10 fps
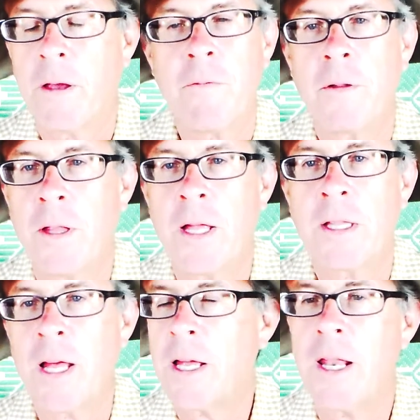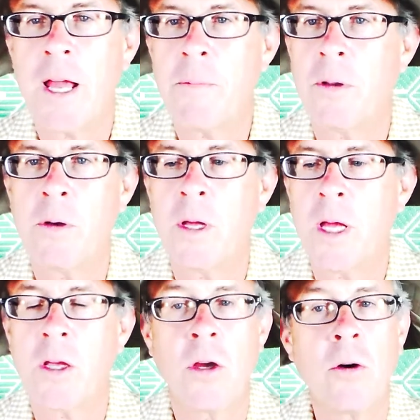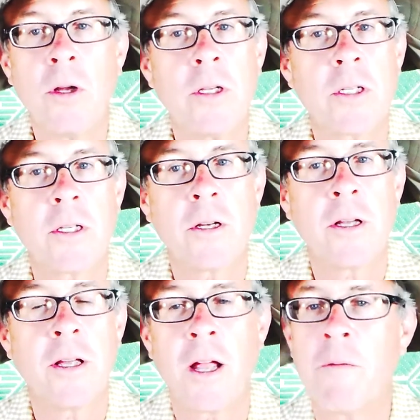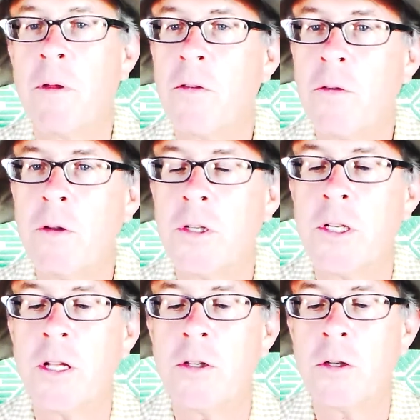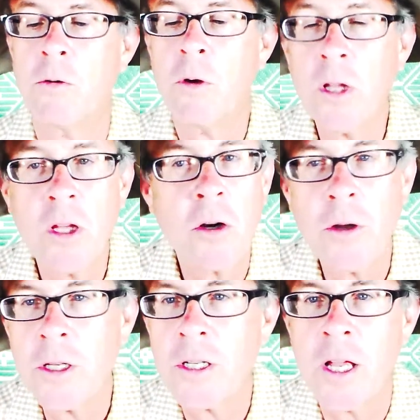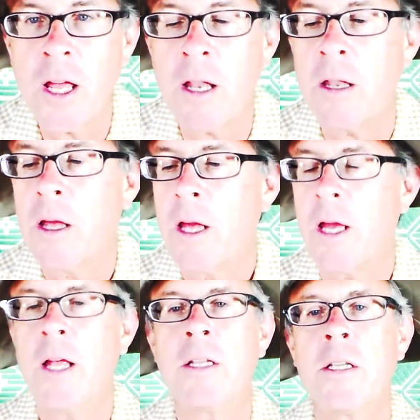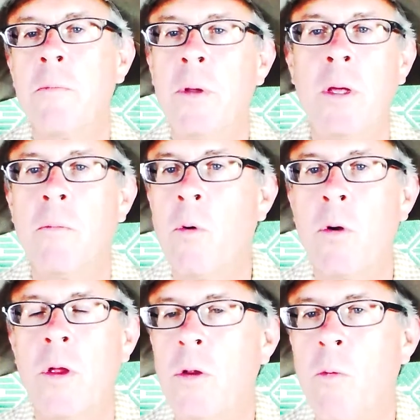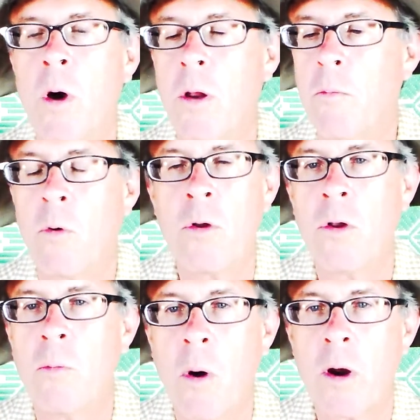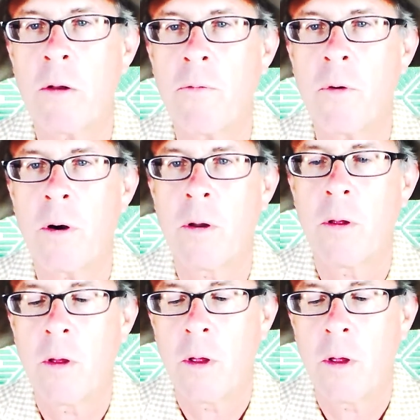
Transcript: Definitely, that, that can happen. You can get curious. I've been through this. You get really curious and, and it ends up being more than you want, more than you bargain for.